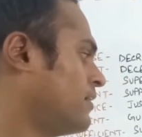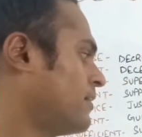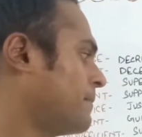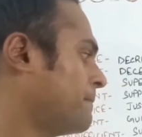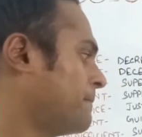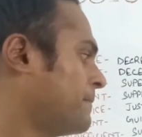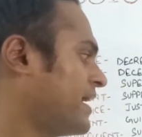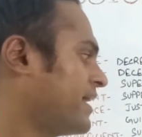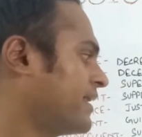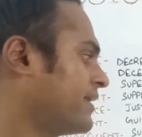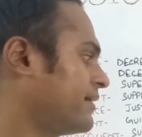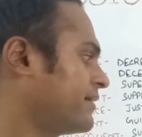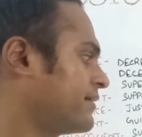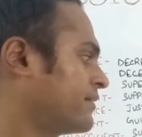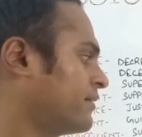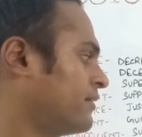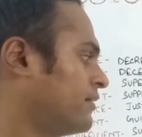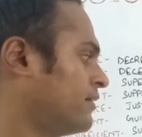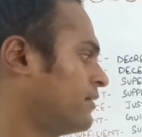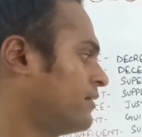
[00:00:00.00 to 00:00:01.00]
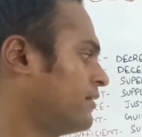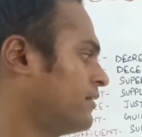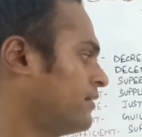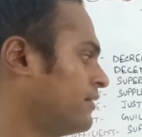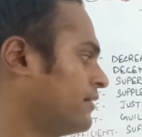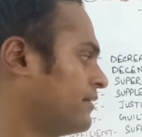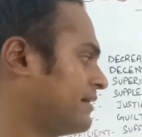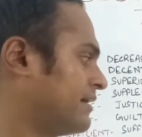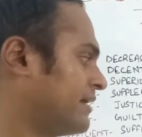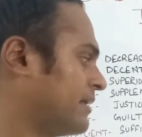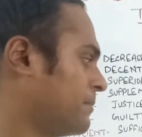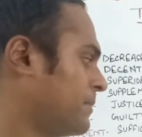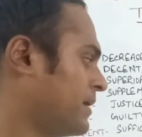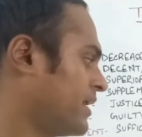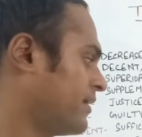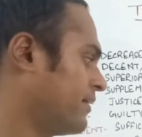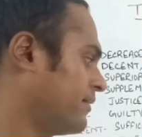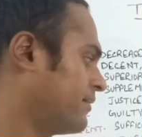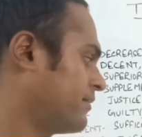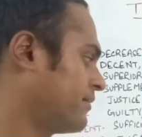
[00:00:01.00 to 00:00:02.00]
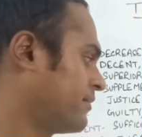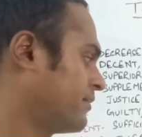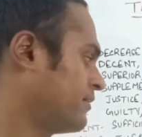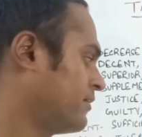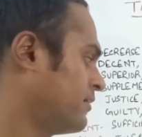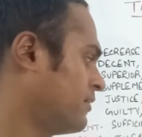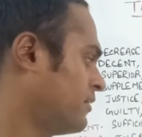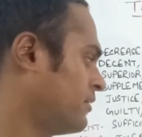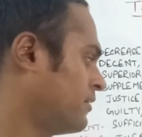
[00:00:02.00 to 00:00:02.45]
Merit, demerit,